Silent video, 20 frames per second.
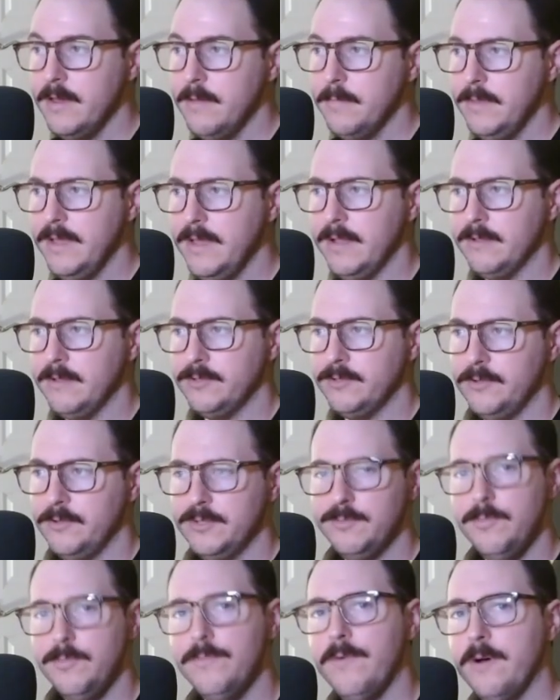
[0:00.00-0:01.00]
But yeah, so
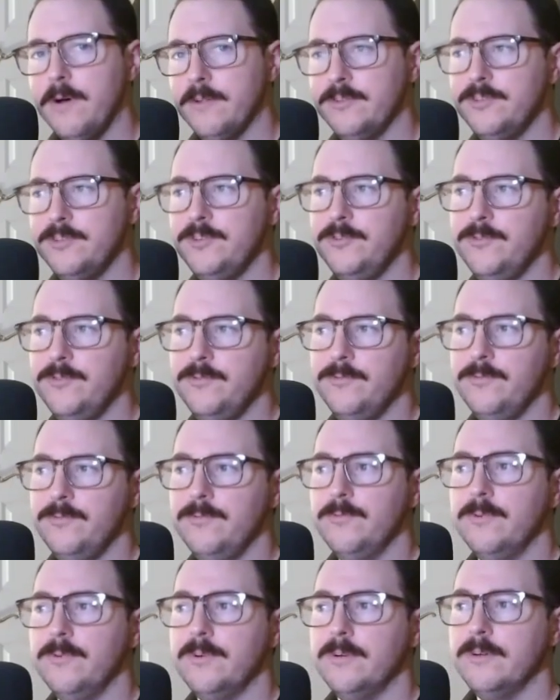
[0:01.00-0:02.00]
let's move on
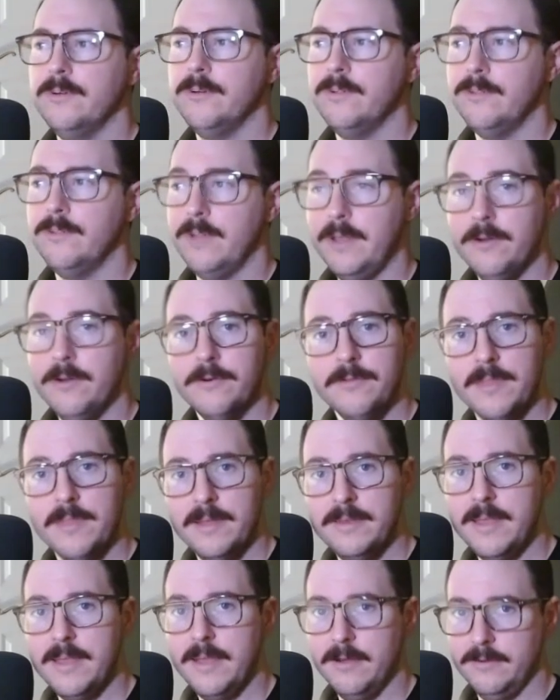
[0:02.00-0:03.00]
to later in
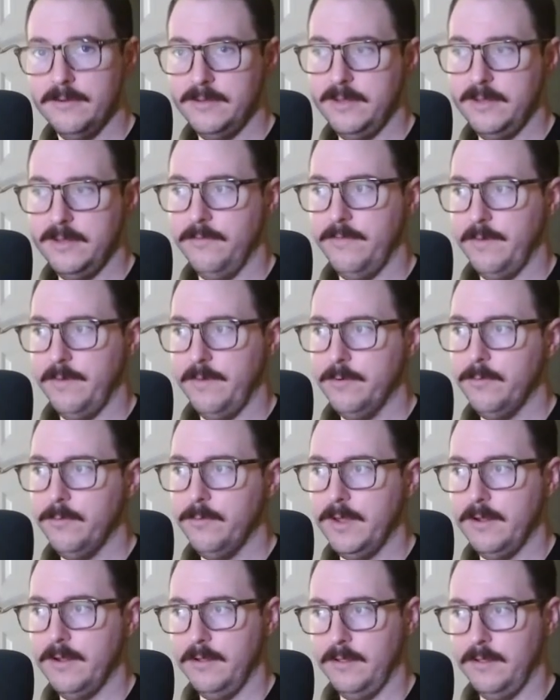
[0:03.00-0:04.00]
that day on 10 November. We
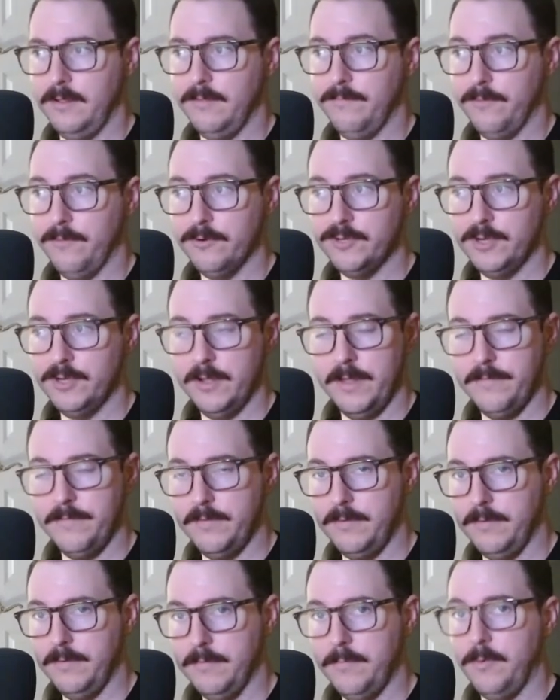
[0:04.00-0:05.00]
had a version
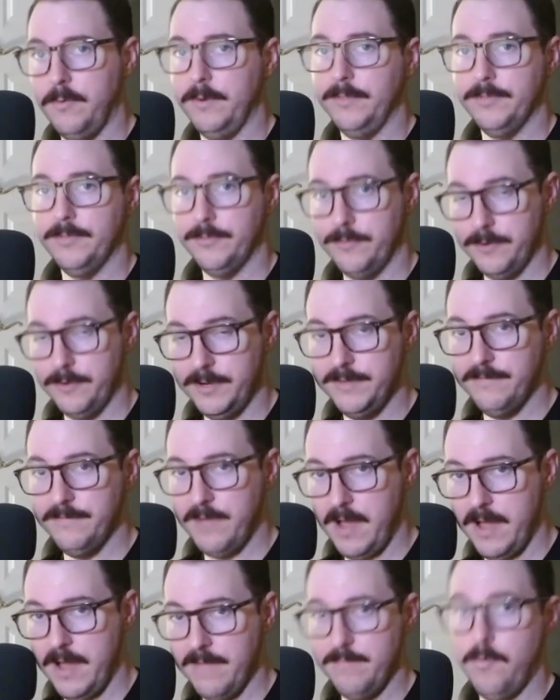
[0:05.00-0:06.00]

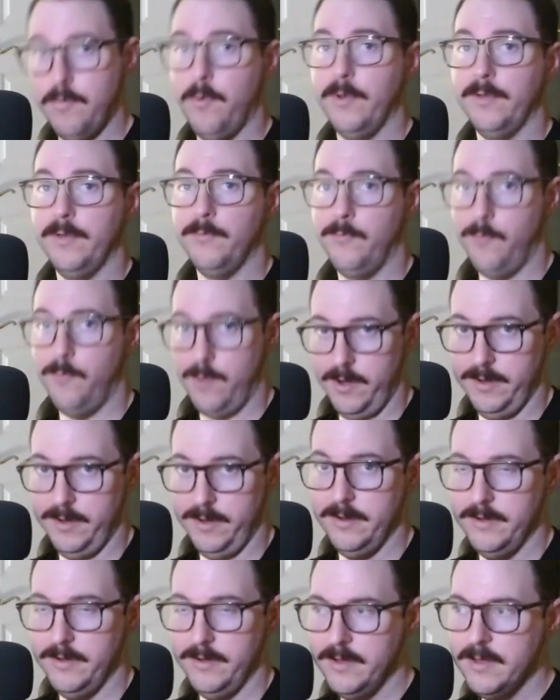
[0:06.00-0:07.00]
11.35.1,
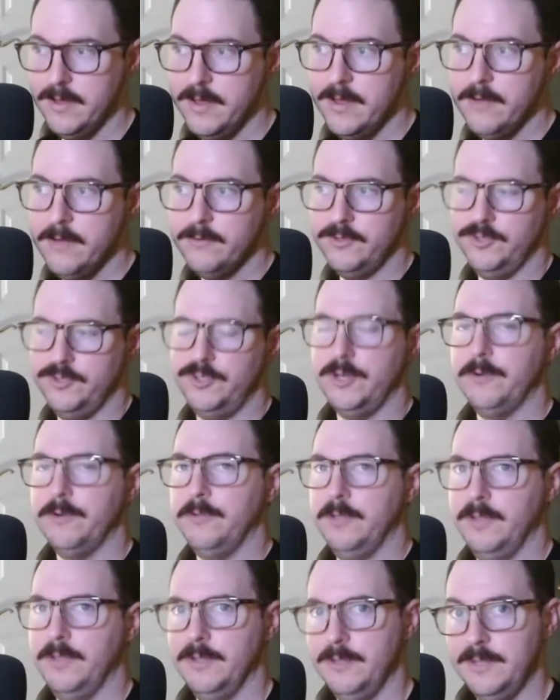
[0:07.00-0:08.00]
which is
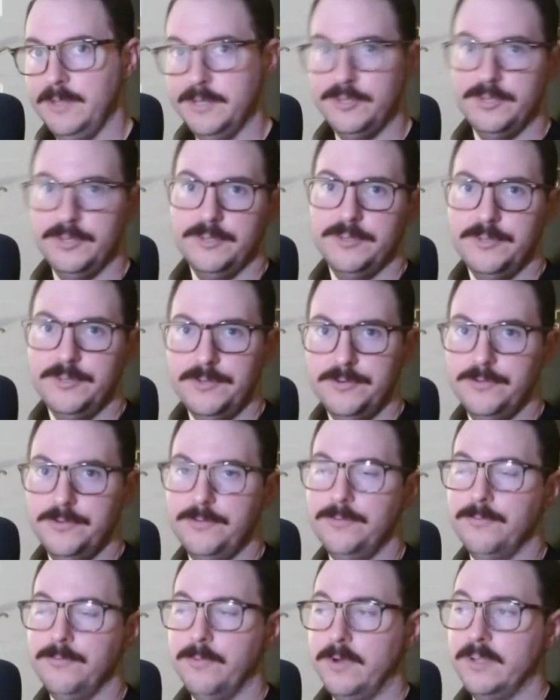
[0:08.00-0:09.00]
generally an addition
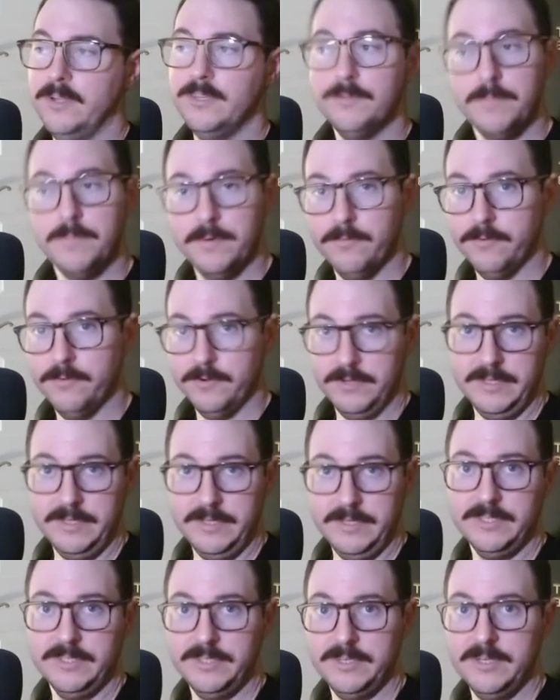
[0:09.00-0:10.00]
to what's been
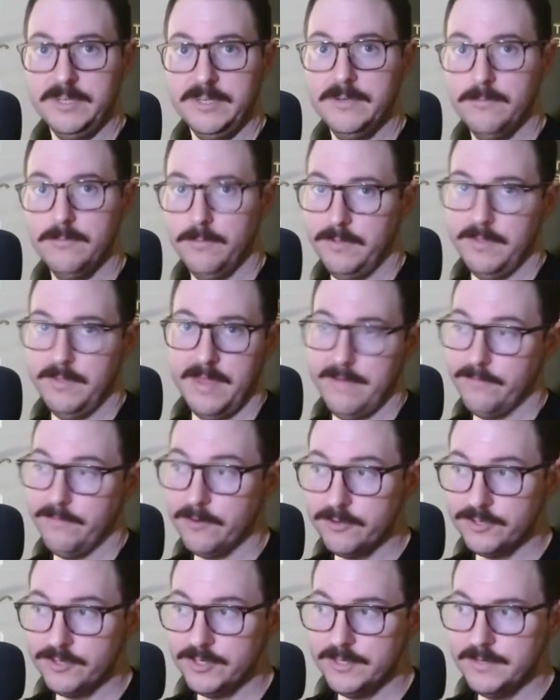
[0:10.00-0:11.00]
released within that
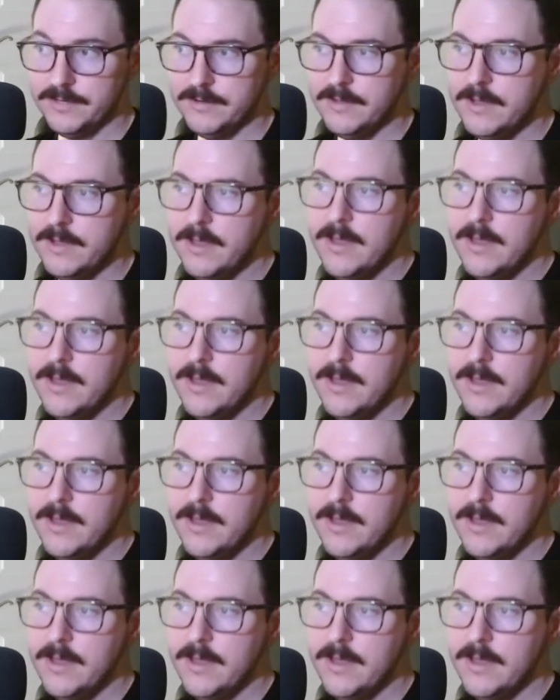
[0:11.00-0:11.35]
version.